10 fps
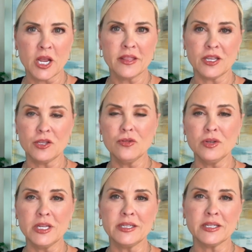that you
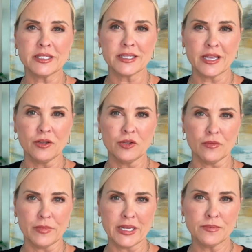need to scale your
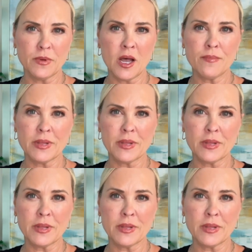med spa,